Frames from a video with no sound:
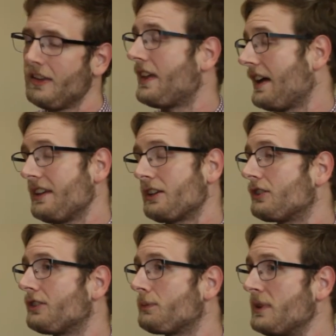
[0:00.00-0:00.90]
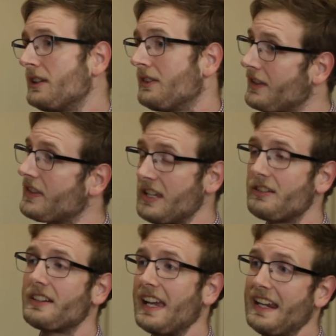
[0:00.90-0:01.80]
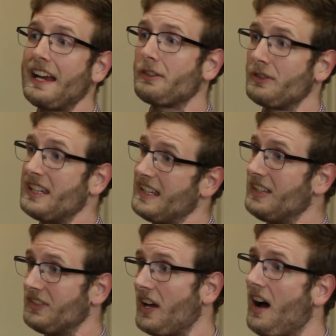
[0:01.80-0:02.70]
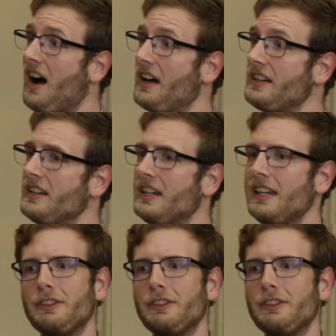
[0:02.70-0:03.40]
That it could just be that the hearing aid actually is on,